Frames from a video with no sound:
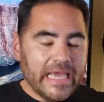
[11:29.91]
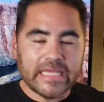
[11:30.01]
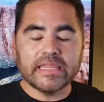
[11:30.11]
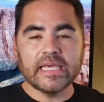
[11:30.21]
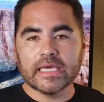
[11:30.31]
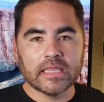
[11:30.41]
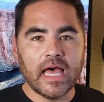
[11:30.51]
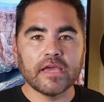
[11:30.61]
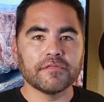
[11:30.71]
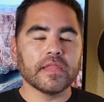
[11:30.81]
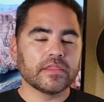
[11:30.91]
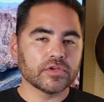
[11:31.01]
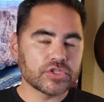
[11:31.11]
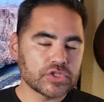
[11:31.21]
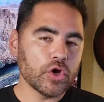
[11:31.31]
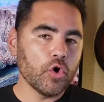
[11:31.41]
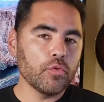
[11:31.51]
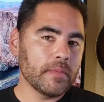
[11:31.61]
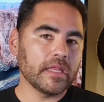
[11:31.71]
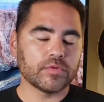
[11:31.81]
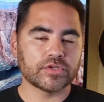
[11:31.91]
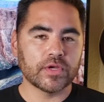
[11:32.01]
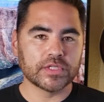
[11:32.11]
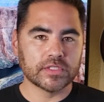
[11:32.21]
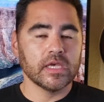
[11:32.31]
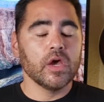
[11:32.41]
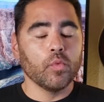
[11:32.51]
anything in life. Like there's so many restrictions.